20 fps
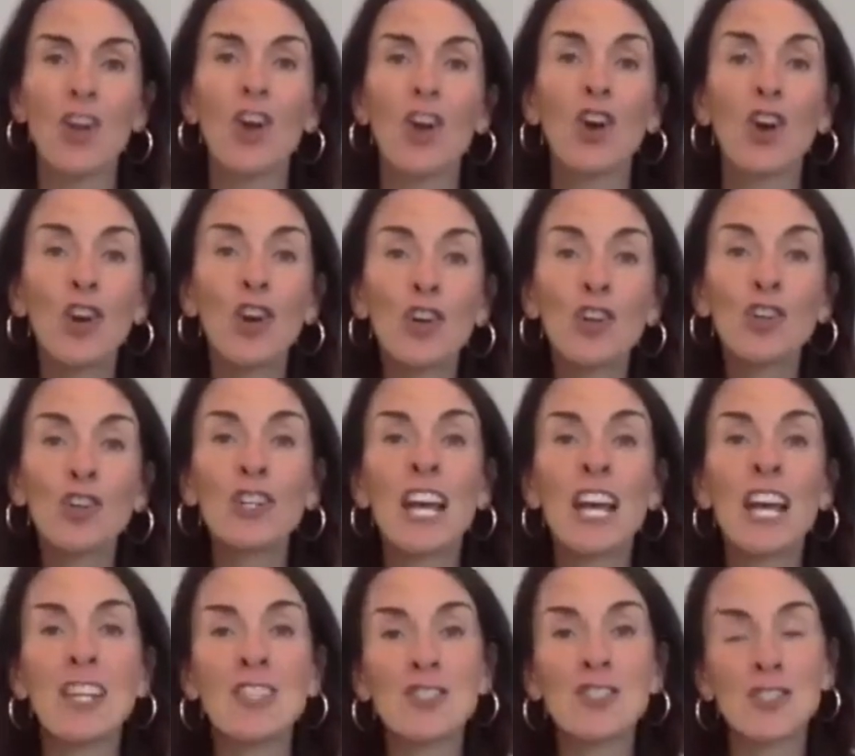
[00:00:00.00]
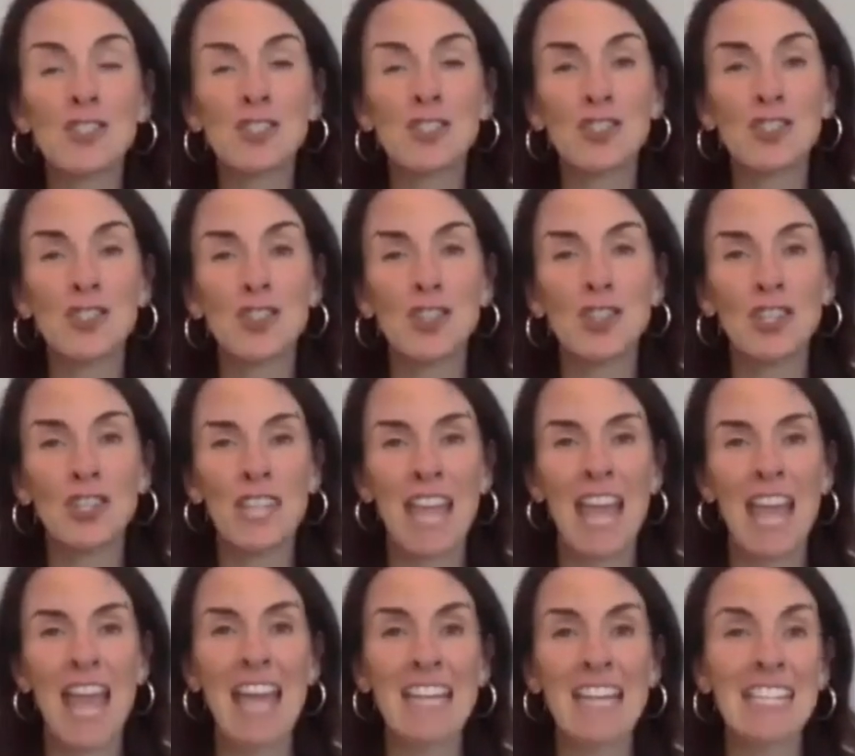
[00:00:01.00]
heard, understood,
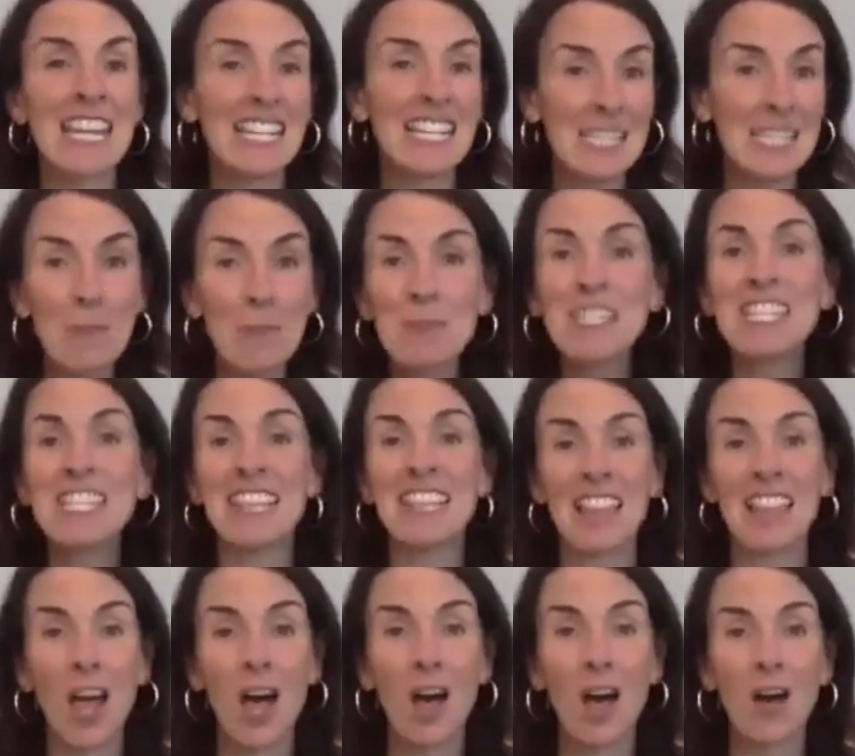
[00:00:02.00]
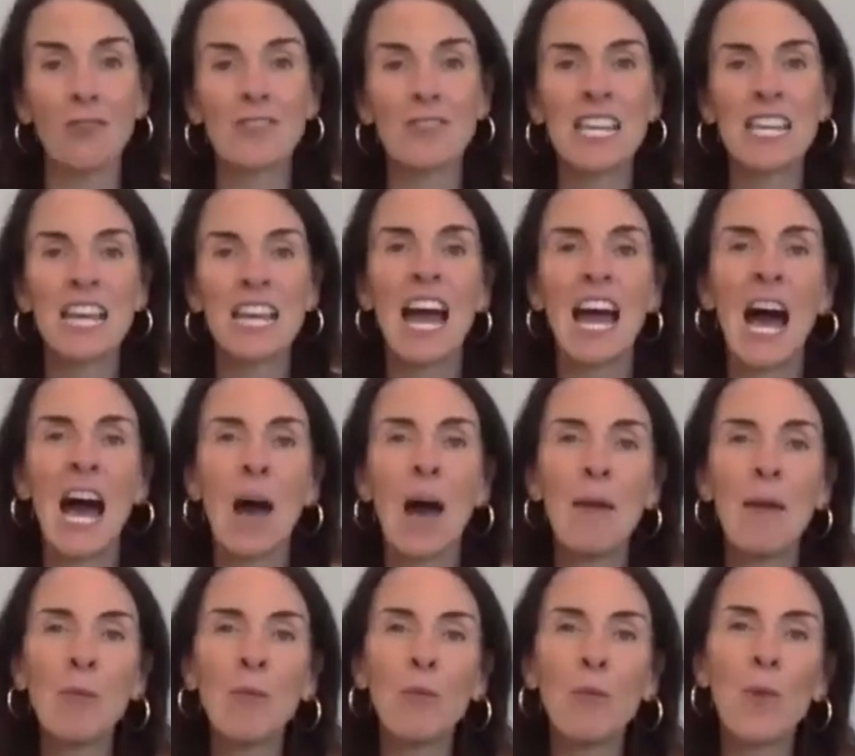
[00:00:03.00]
and accepted and loved.
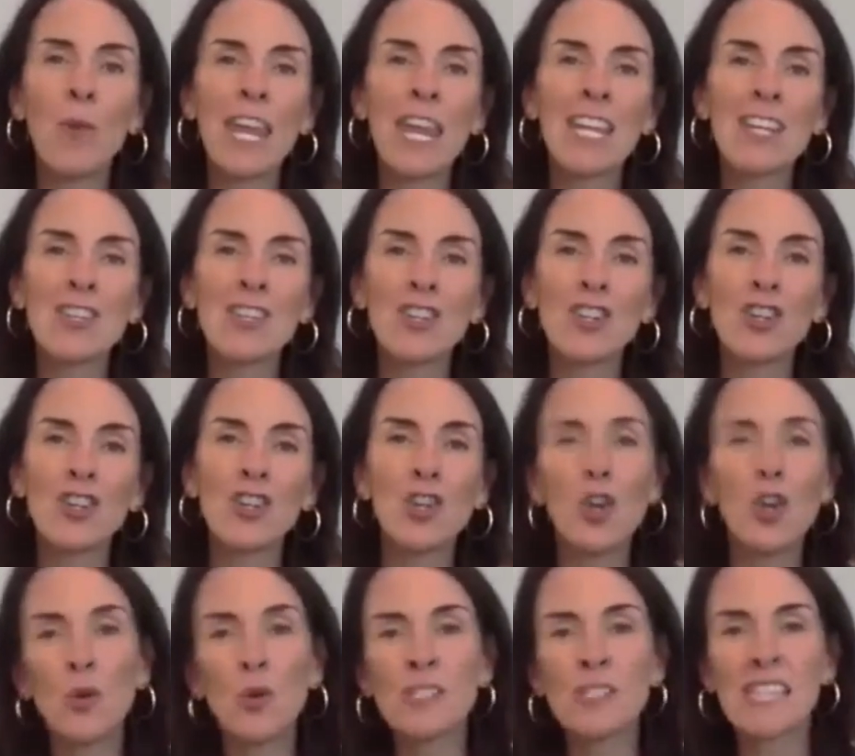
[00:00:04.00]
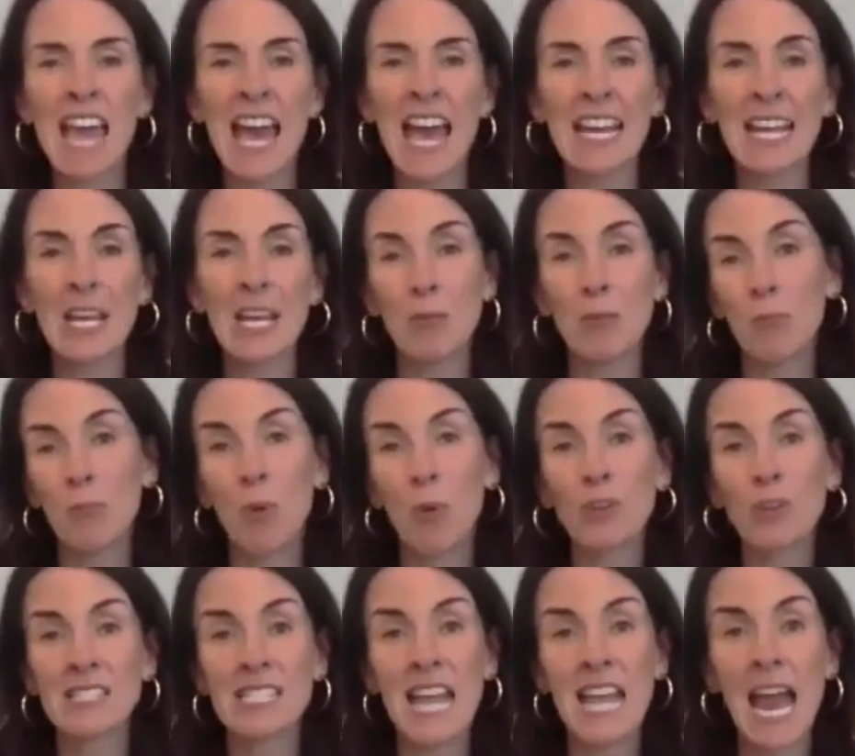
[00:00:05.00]
And we can use that at
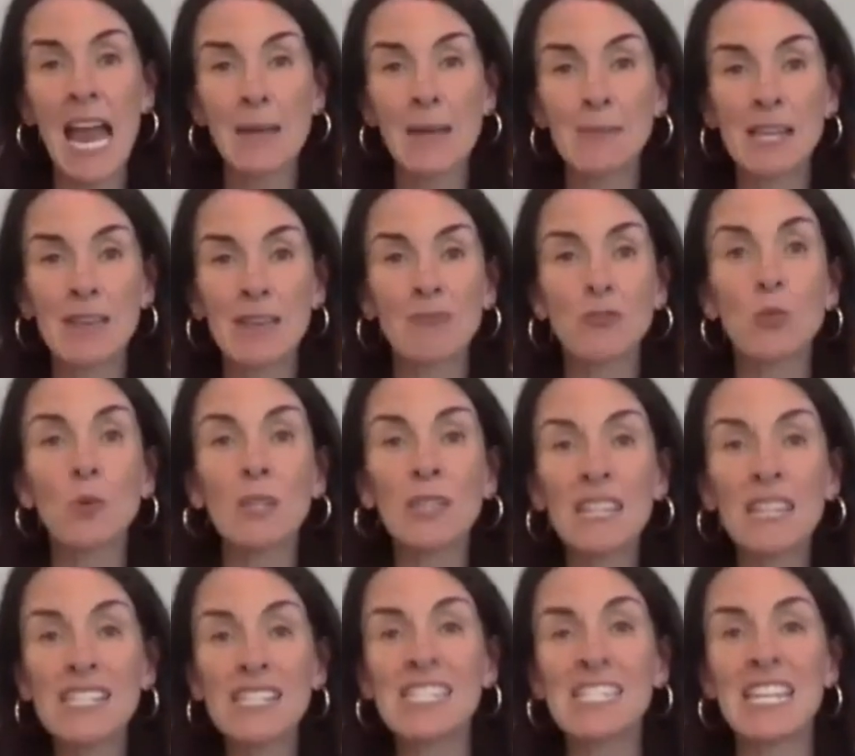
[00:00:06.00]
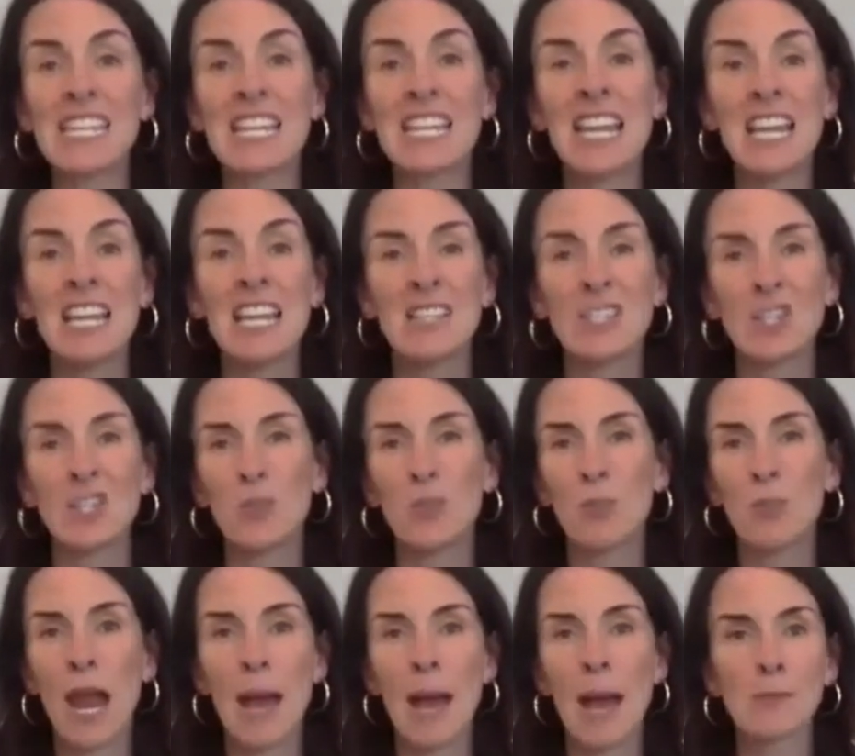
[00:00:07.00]
important times after we're listening to
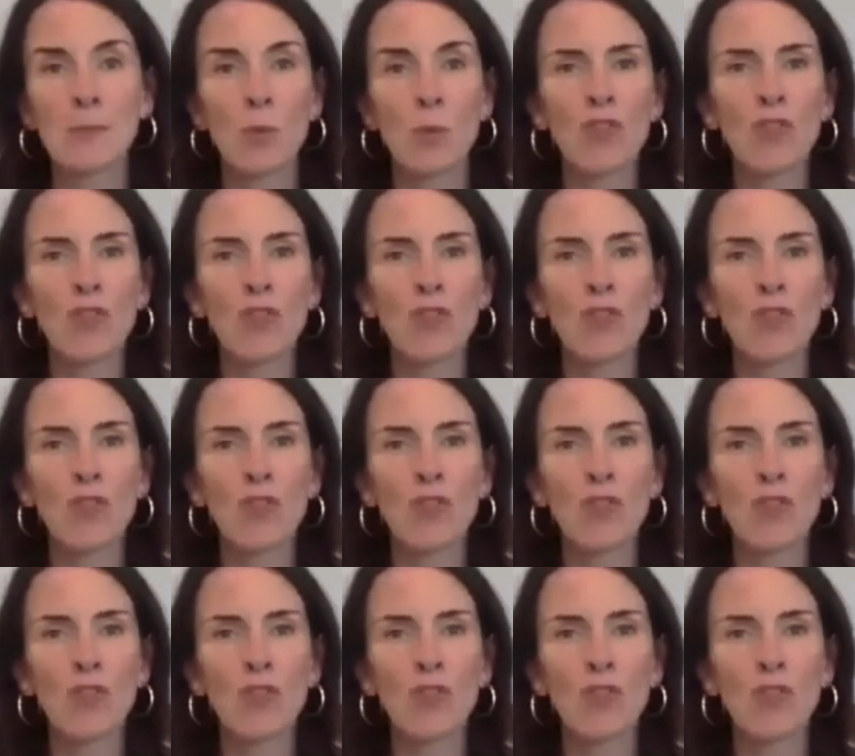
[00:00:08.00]
perhaps what they're